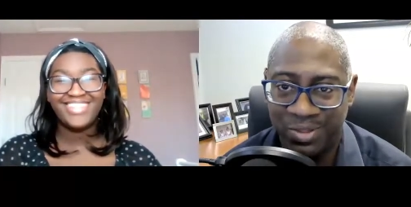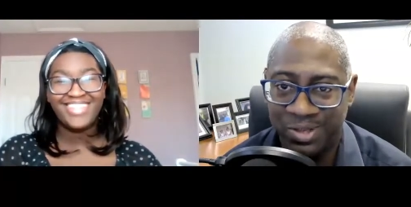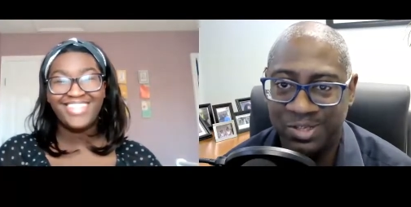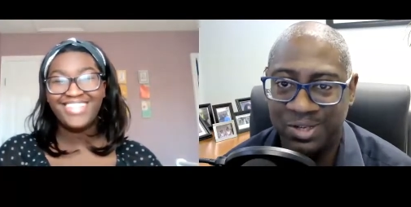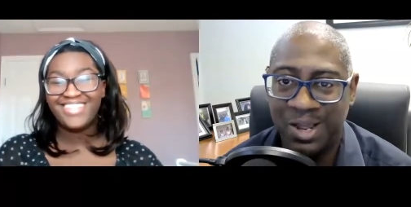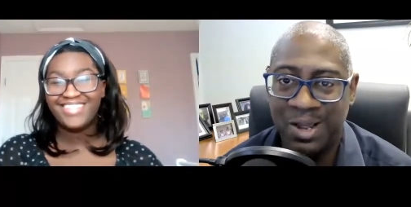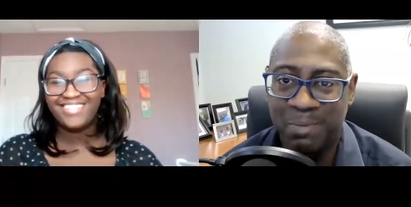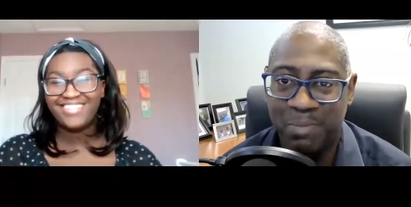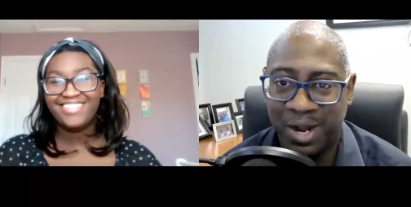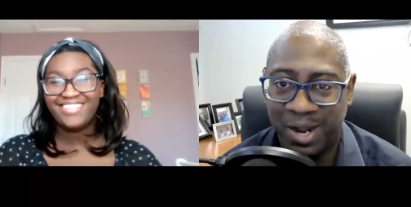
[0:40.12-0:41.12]
Speaker 1: this
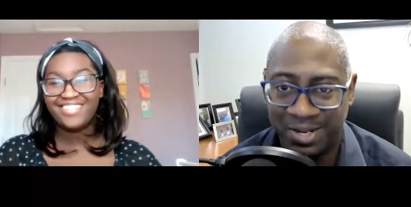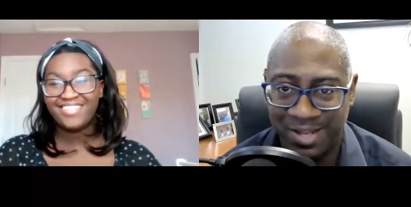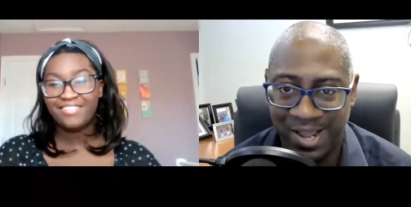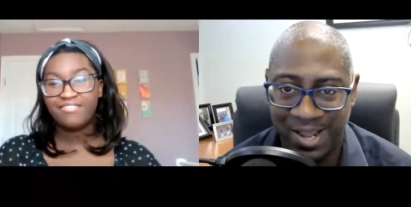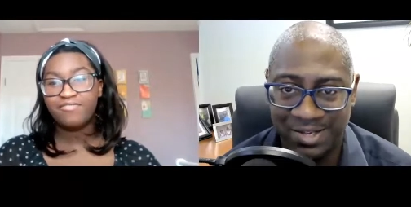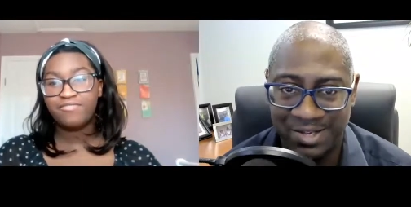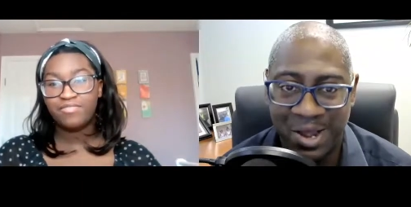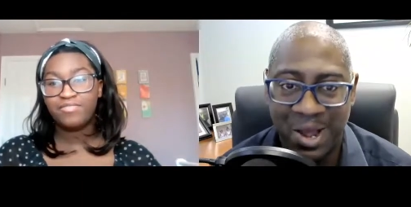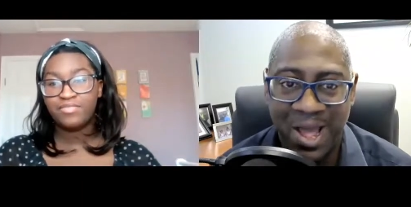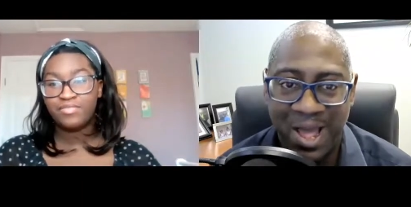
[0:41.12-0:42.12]
podcast.
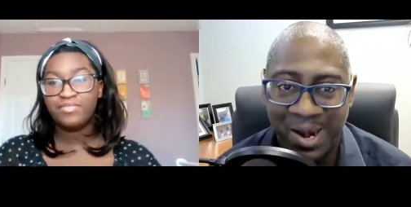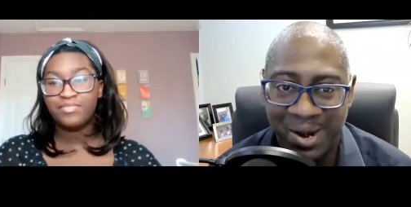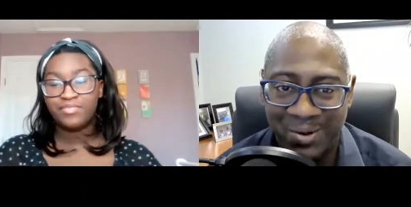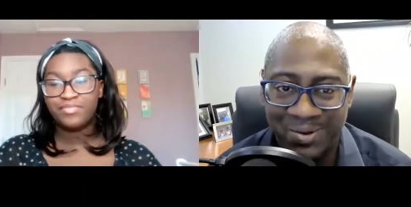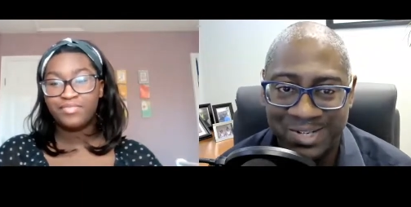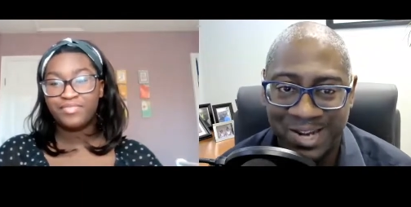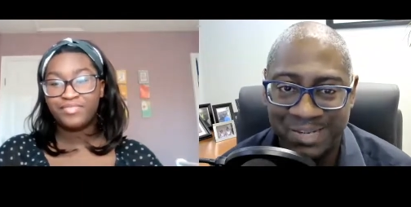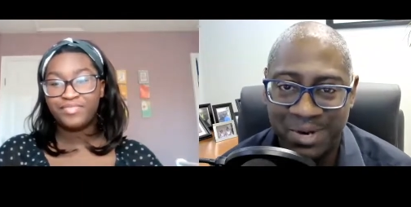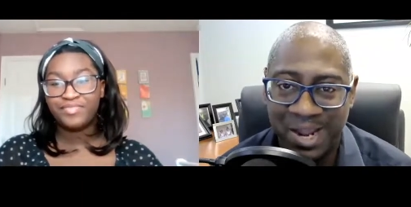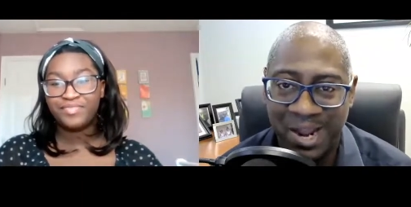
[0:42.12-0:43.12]
Hello,
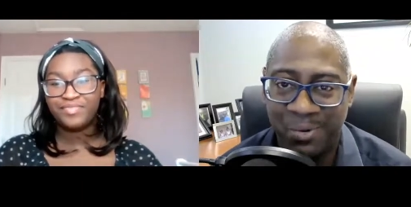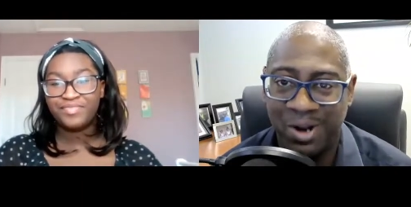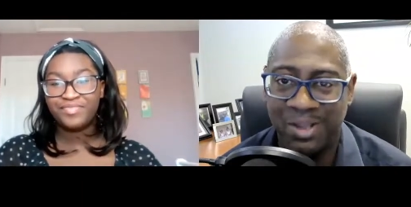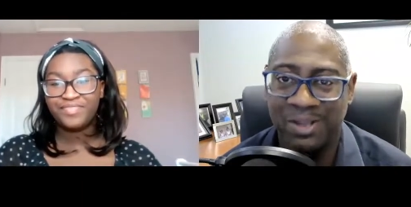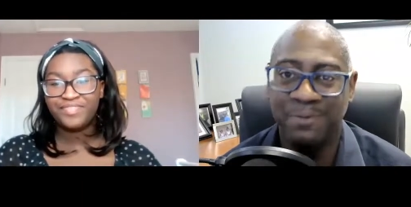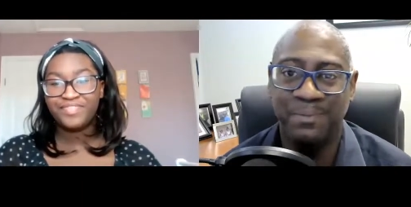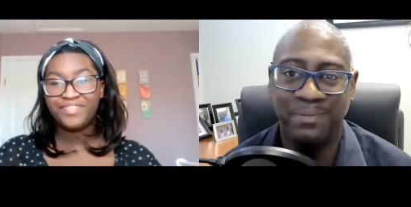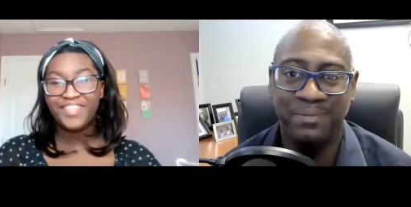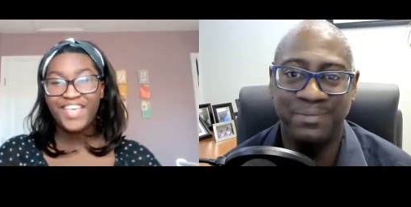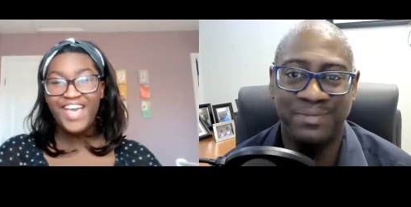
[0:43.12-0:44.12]
Jazmyn. How are you?
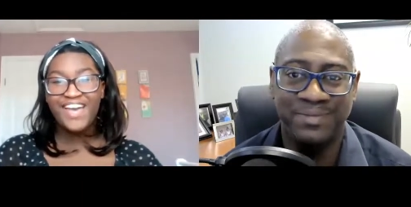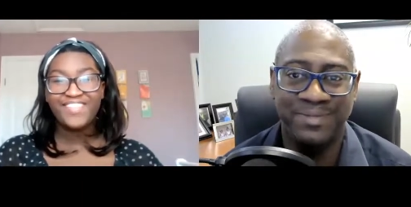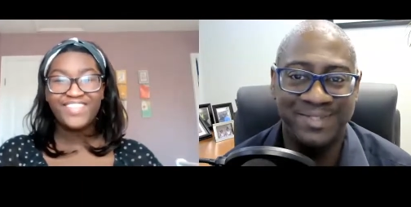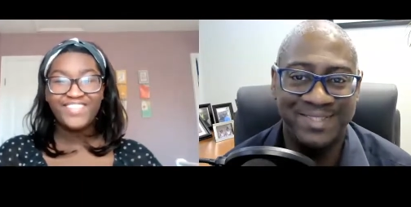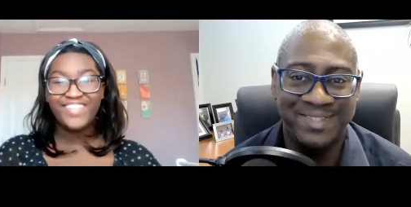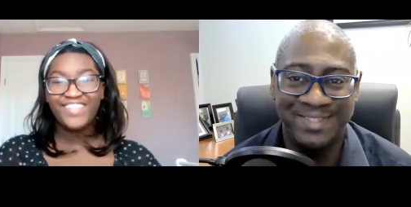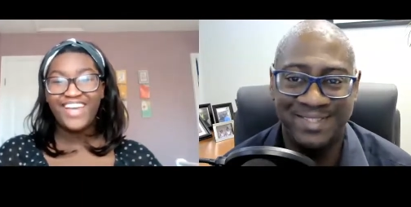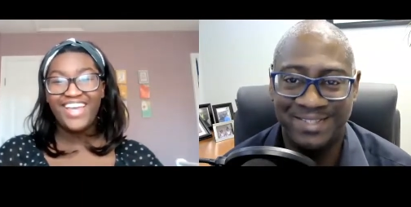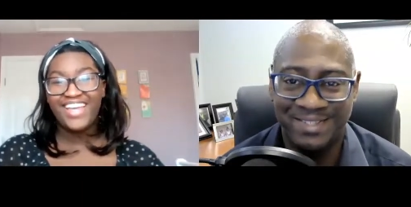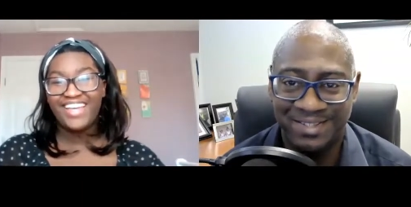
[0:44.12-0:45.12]
Speaker 2: I'm doing
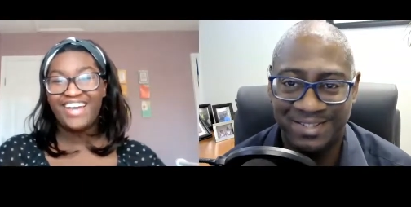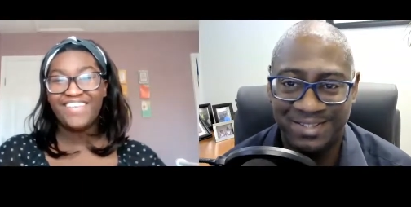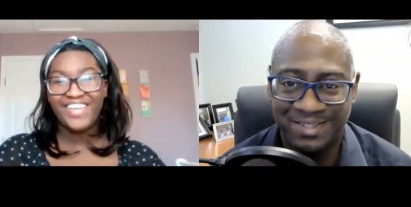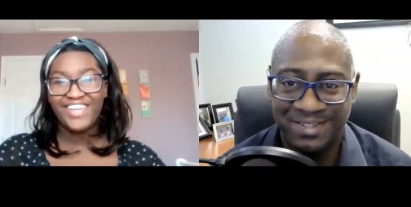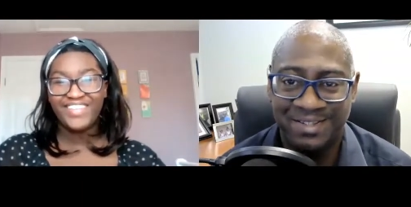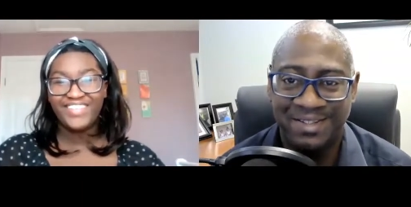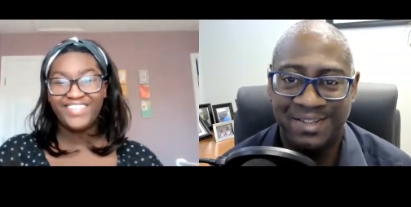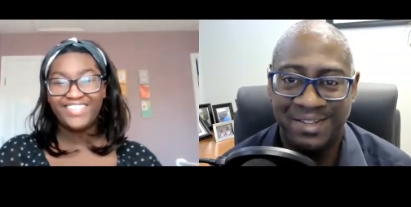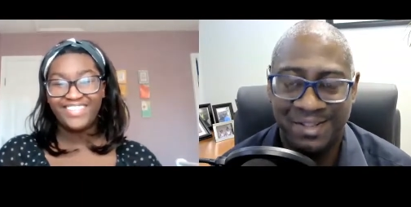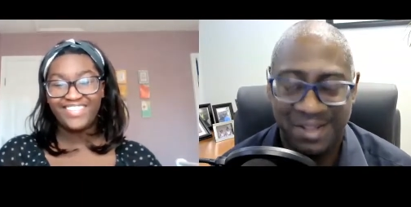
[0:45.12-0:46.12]
great. How are you?
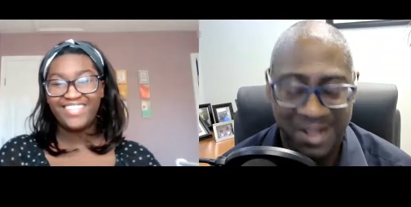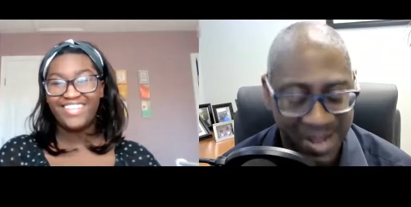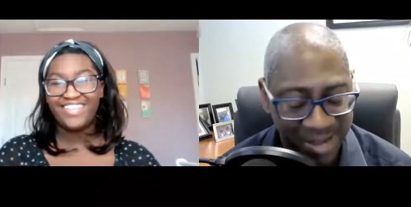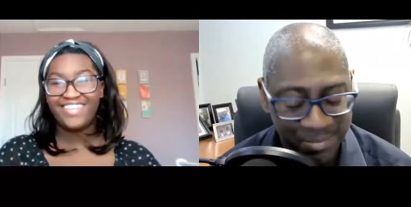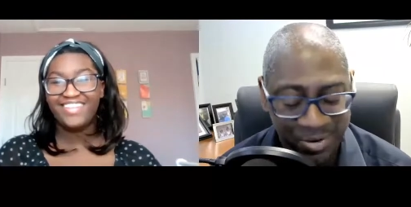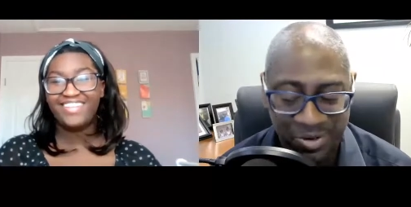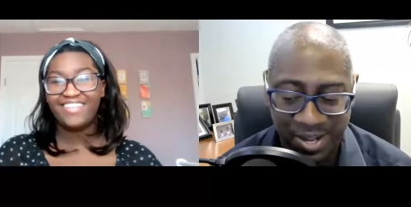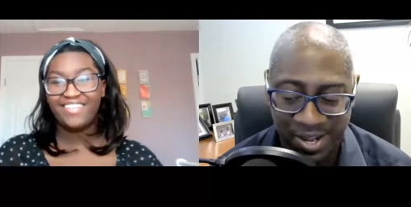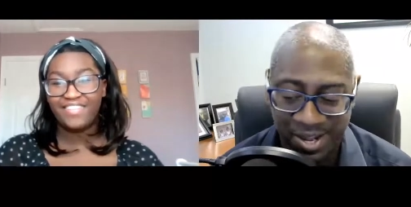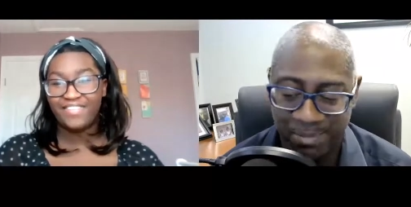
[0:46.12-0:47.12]
Speaker 1: I'm
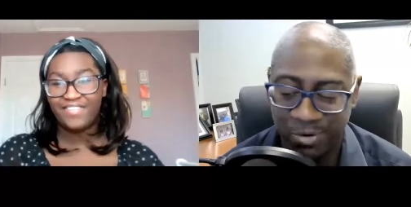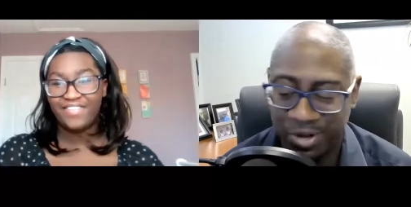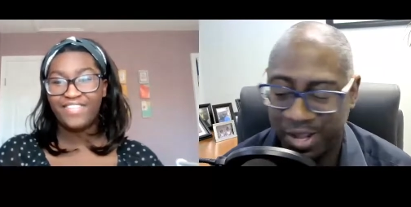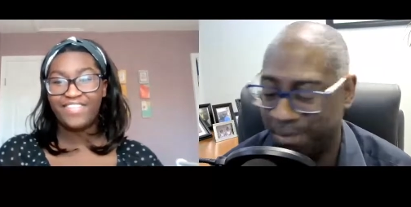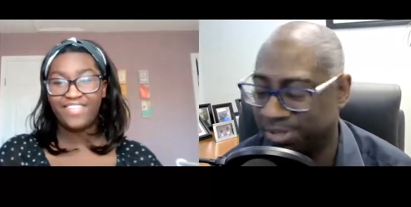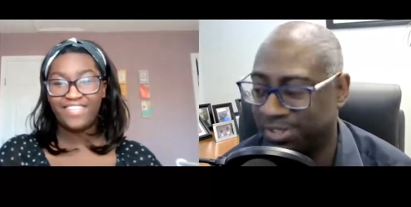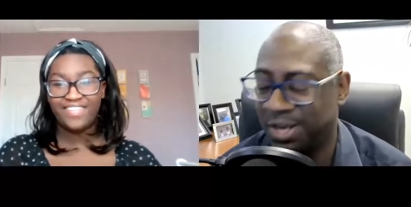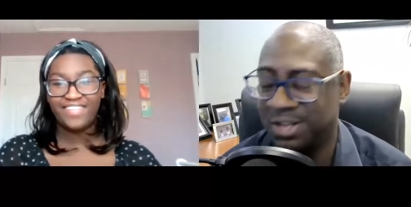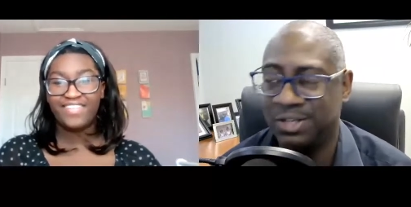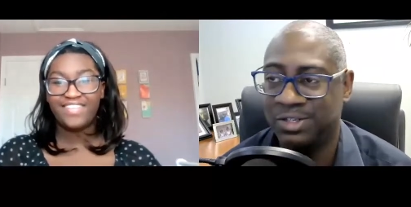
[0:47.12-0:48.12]
okay. I'm okay. I'm
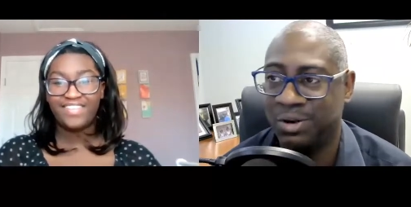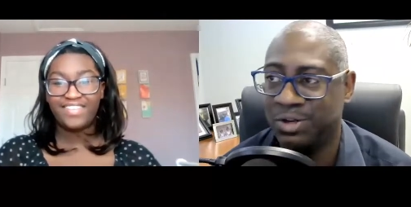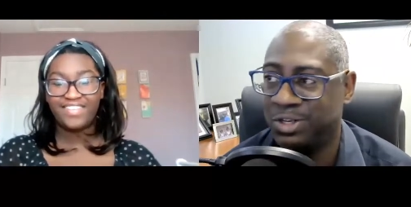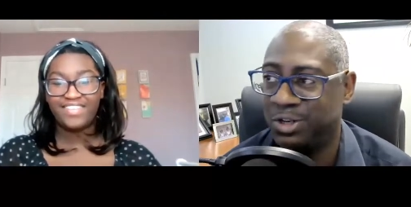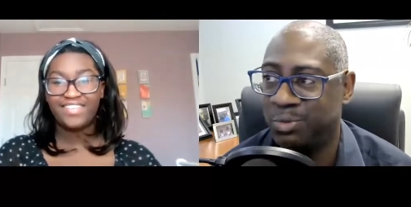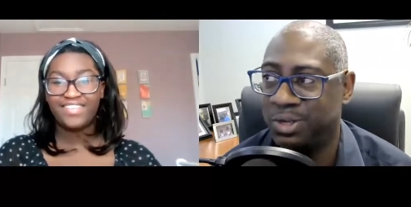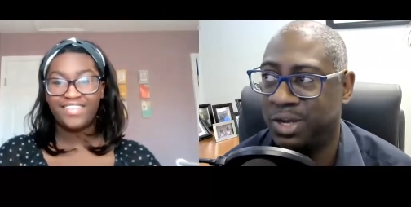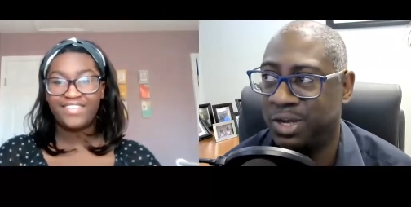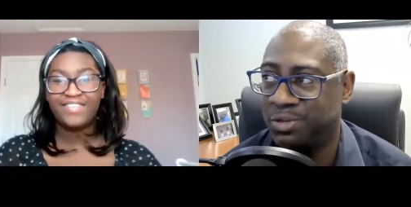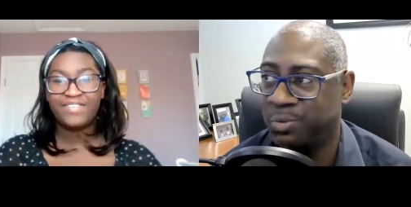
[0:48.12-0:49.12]
excited to talk to you
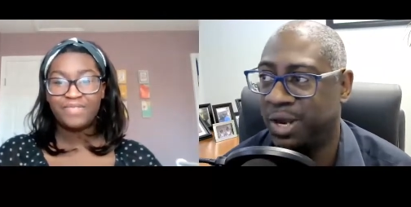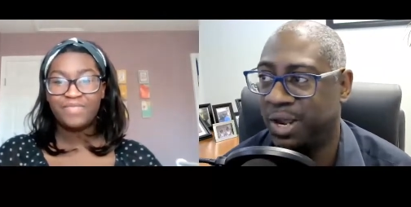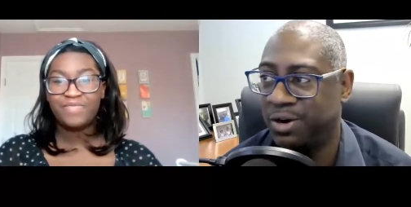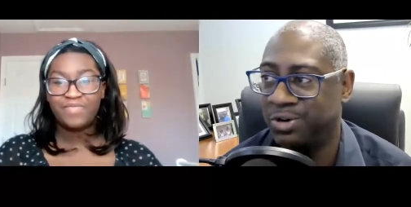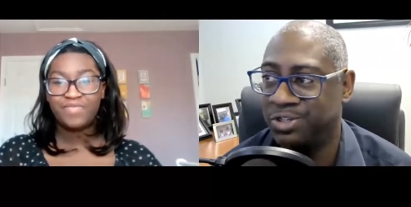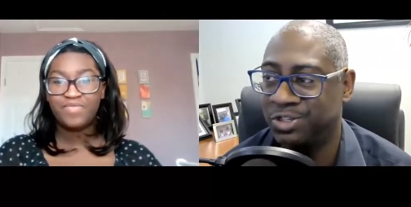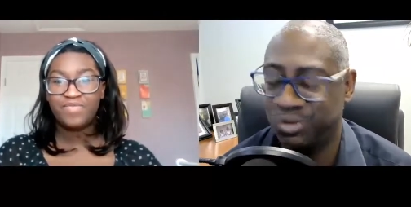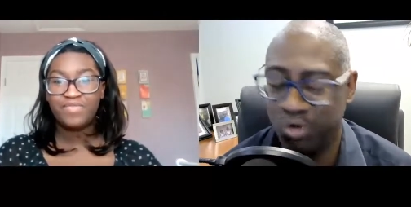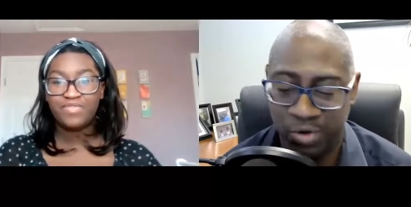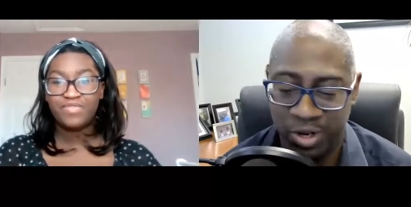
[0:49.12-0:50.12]
because when I heard your
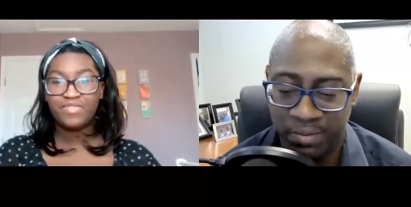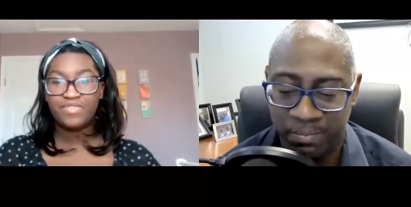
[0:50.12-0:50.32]
story,